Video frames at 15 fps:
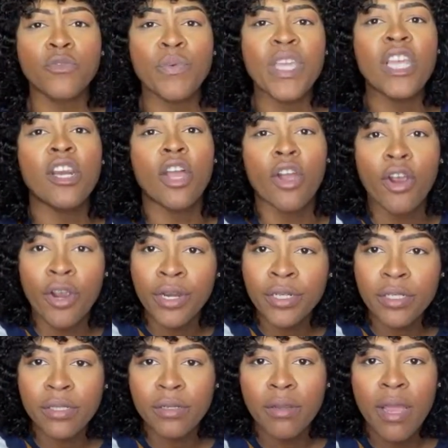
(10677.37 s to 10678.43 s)
we
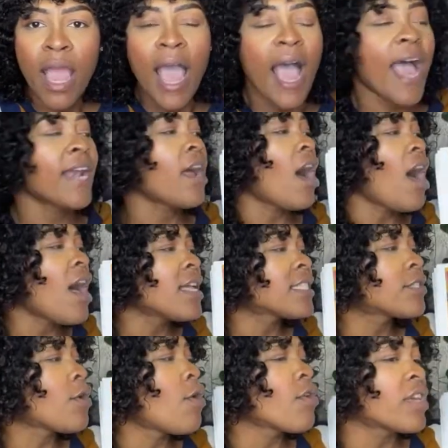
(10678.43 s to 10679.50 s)
learned and
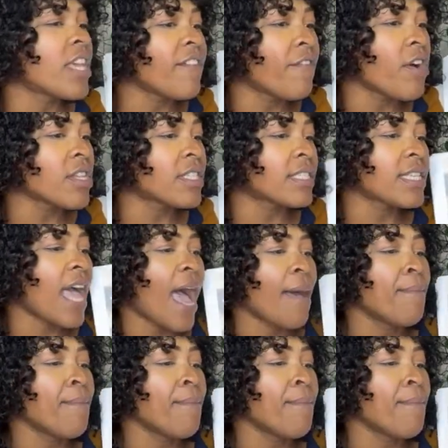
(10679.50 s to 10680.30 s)
also give us a